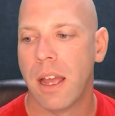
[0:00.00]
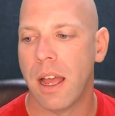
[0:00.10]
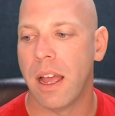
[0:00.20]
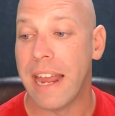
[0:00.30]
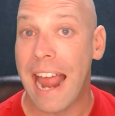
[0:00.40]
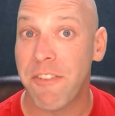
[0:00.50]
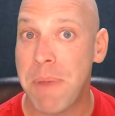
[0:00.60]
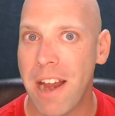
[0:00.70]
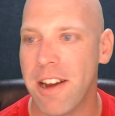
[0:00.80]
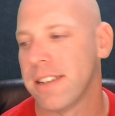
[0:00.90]
uh, and have
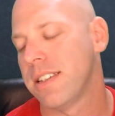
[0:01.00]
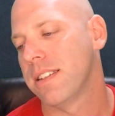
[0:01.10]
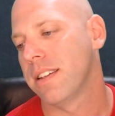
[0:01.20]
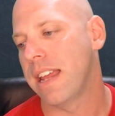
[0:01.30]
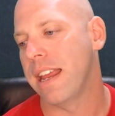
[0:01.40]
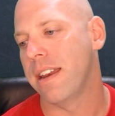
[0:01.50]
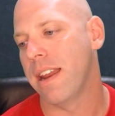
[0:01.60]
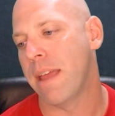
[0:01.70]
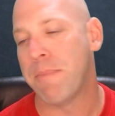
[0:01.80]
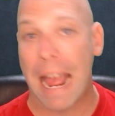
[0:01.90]
parents and
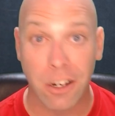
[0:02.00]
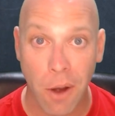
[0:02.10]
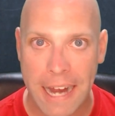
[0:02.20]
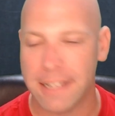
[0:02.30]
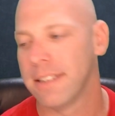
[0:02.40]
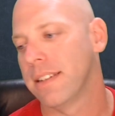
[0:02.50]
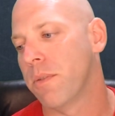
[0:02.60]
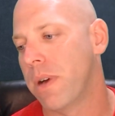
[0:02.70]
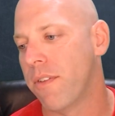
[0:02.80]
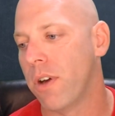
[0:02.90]
and bad grades
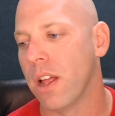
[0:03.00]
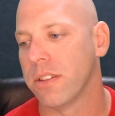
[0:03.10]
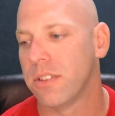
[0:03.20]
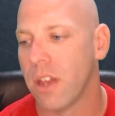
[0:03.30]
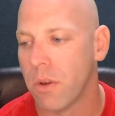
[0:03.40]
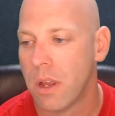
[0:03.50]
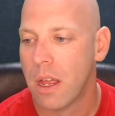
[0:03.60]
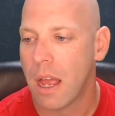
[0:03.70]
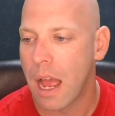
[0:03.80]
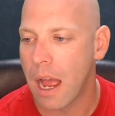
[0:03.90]
and whatever else. So
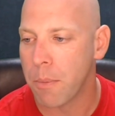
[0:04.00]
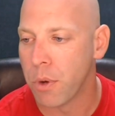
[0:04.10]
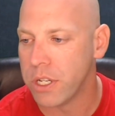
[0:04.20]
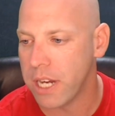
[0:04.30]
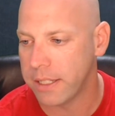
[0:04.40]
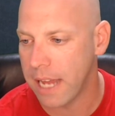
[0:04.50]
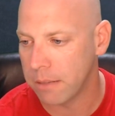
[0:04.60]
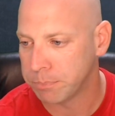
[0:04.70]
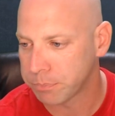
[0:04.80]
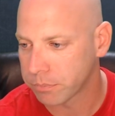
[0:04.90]
I uh, appreciate that.